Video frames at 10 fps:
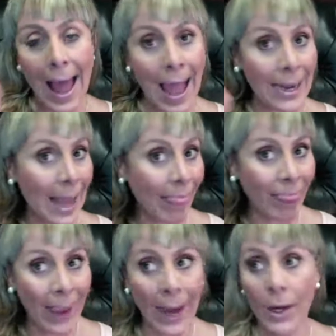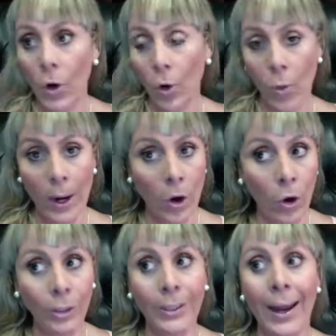and 10 or
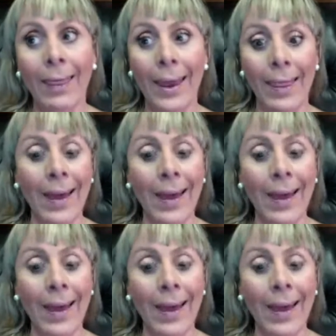100